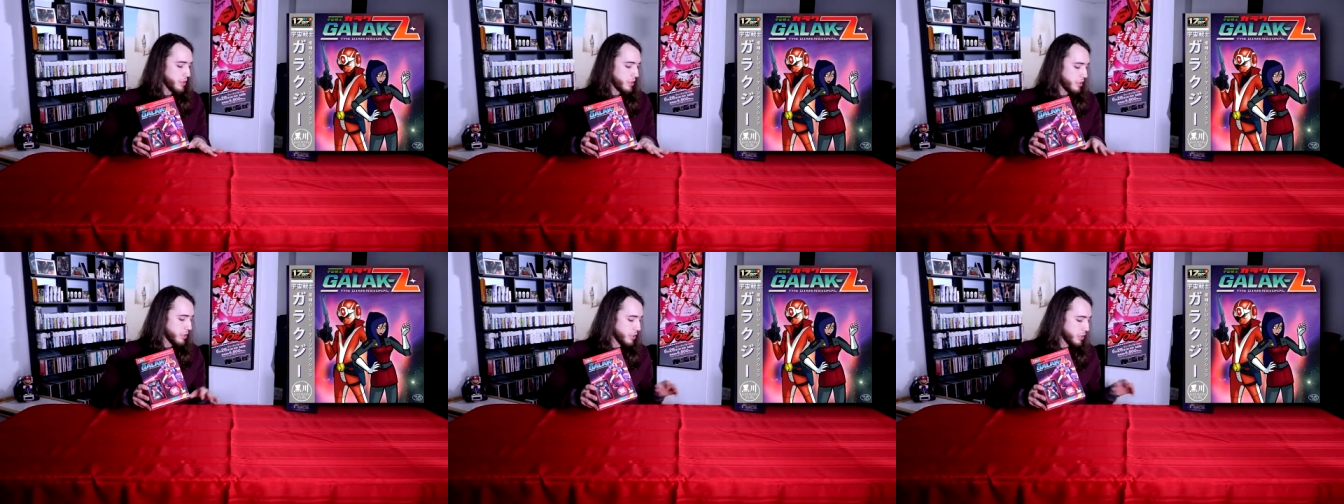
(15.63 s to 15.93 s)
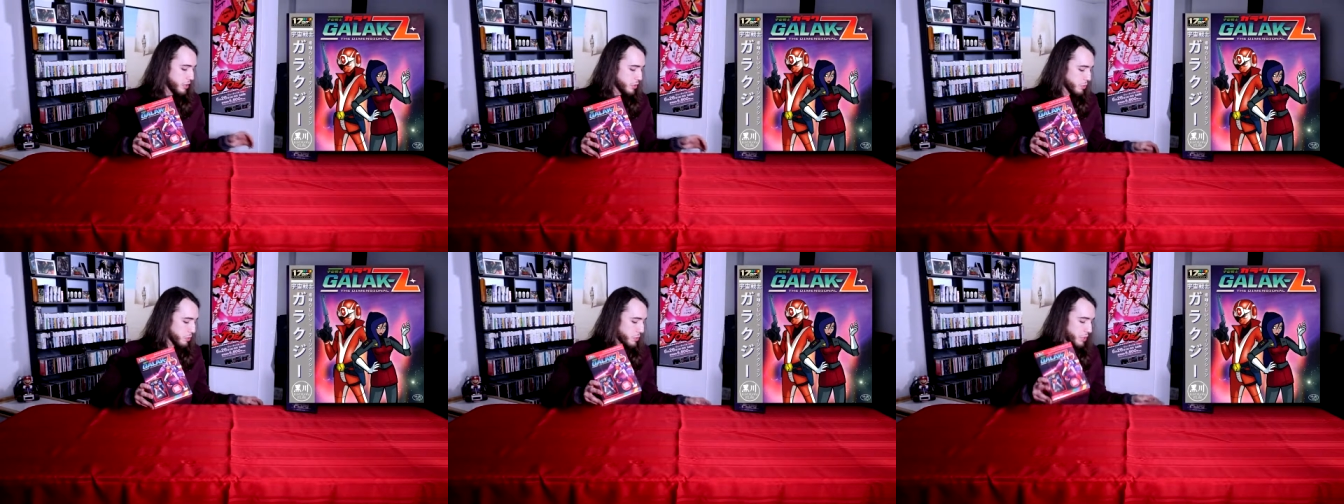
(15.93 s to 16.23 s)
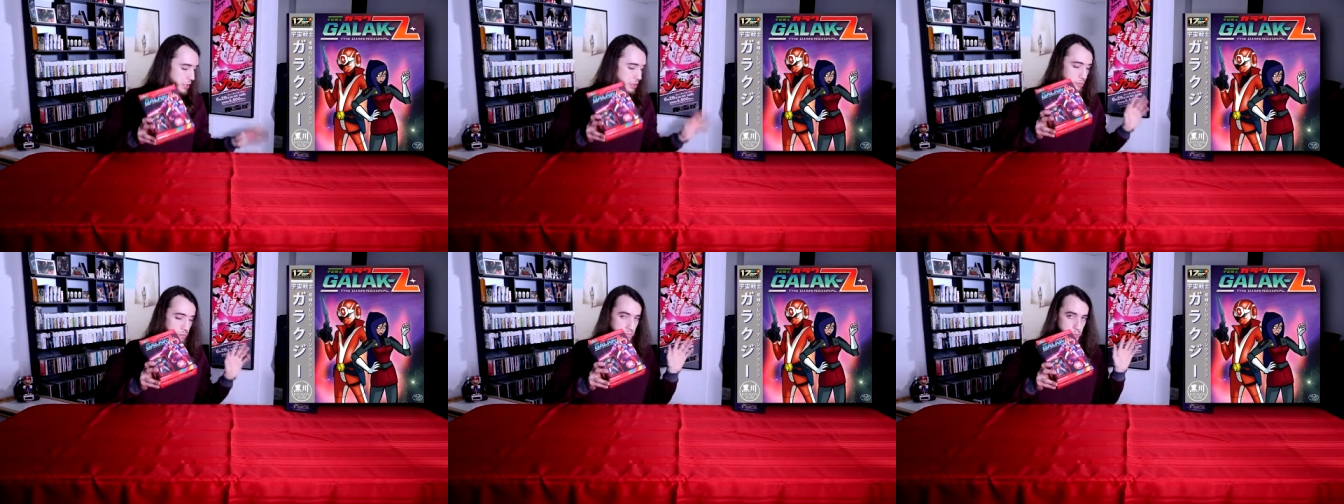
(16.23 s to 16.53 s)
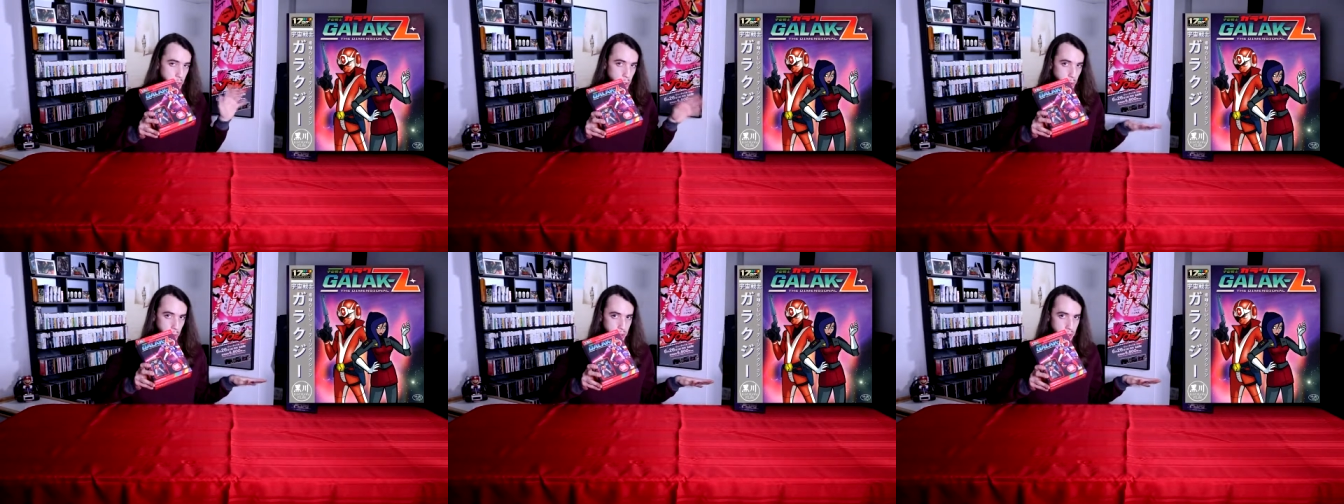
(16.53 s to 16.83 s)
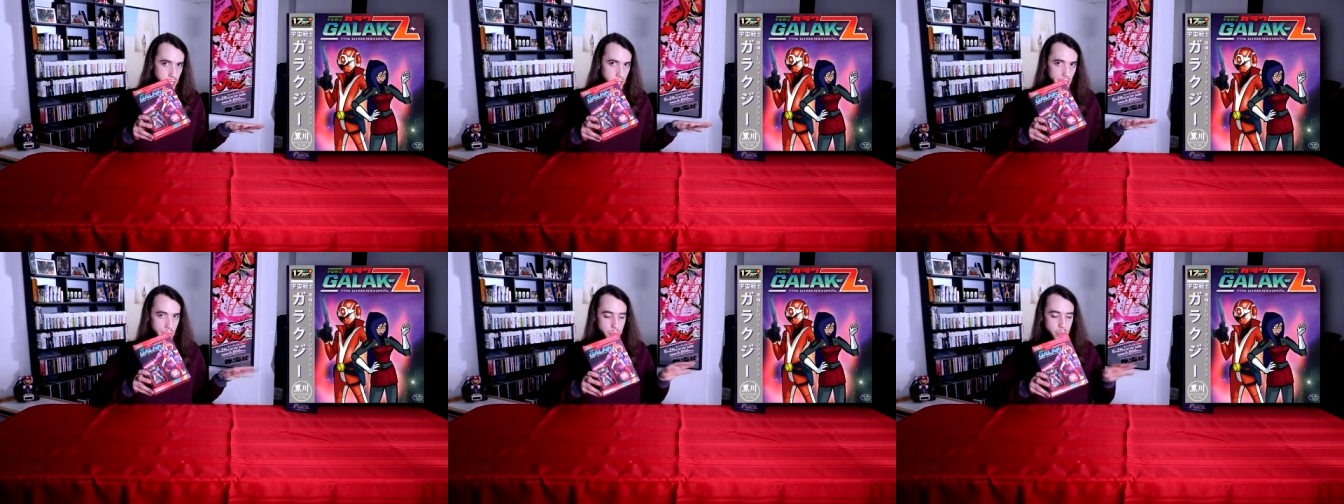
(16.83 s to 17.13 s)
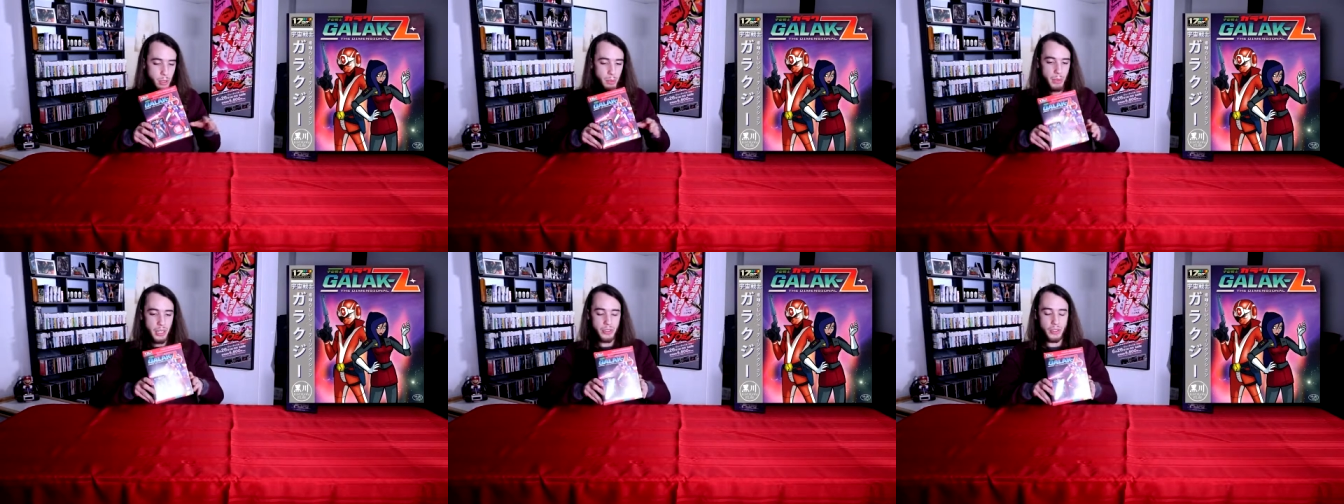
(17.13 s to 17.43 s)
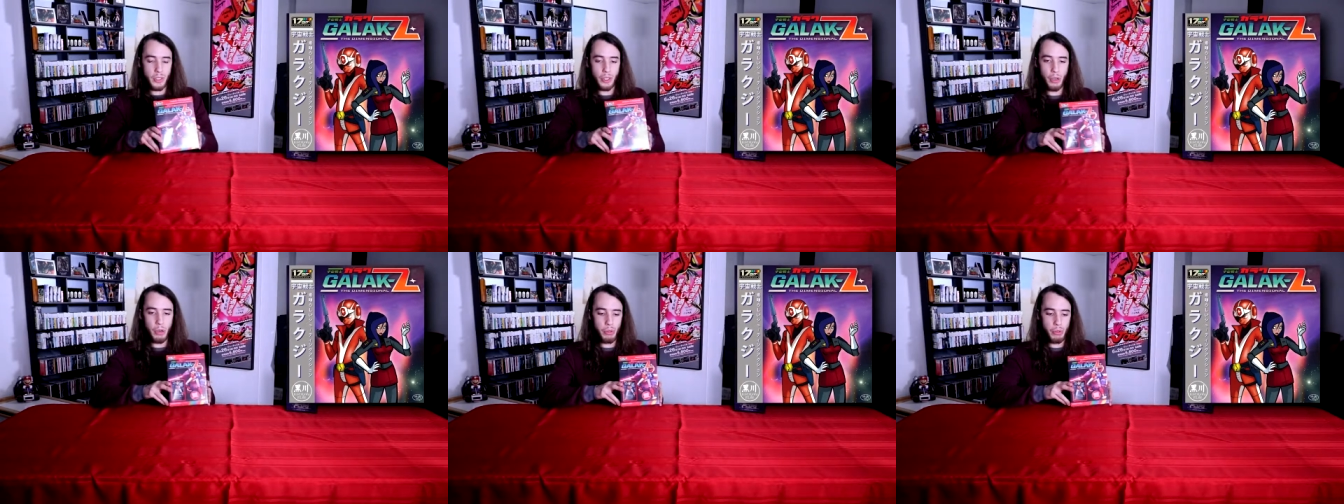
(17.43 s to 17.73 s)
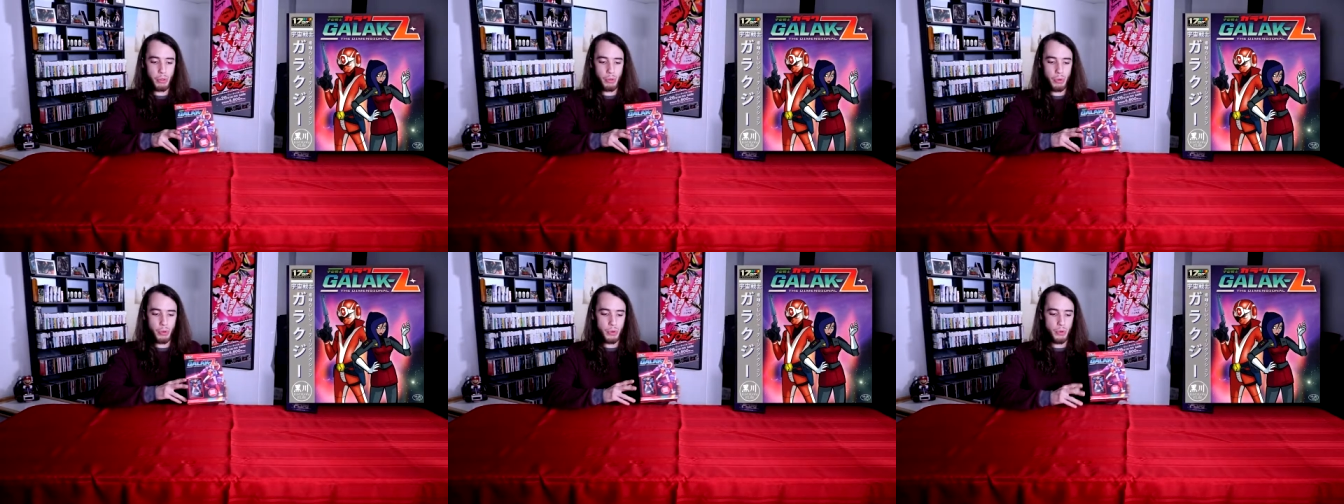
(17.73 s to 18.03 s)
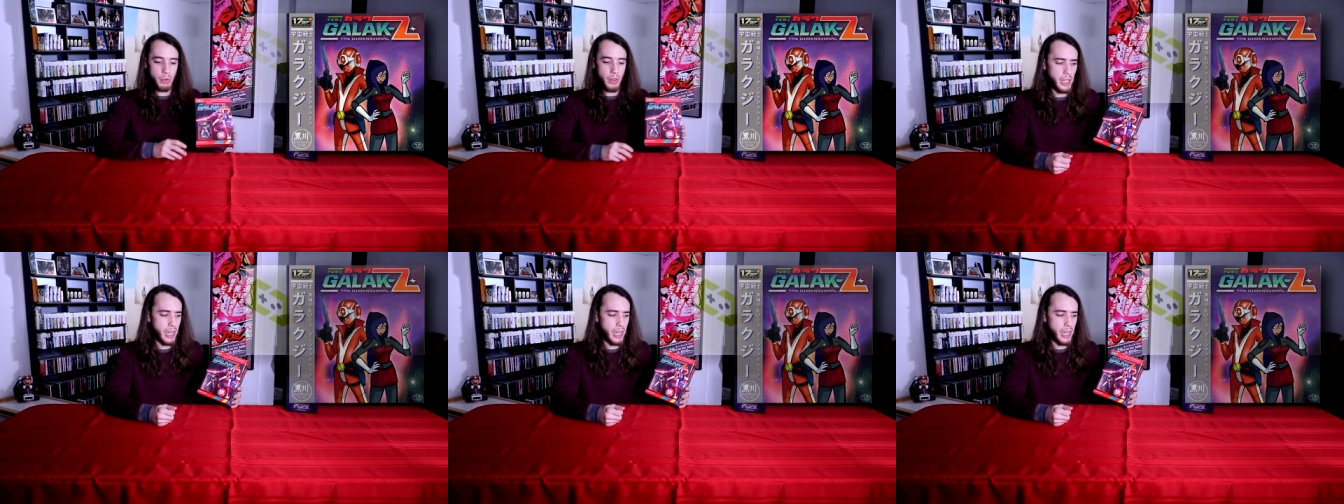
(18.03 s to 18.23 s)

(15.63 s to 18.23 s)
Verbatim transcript: along with two other games I'm about to go through.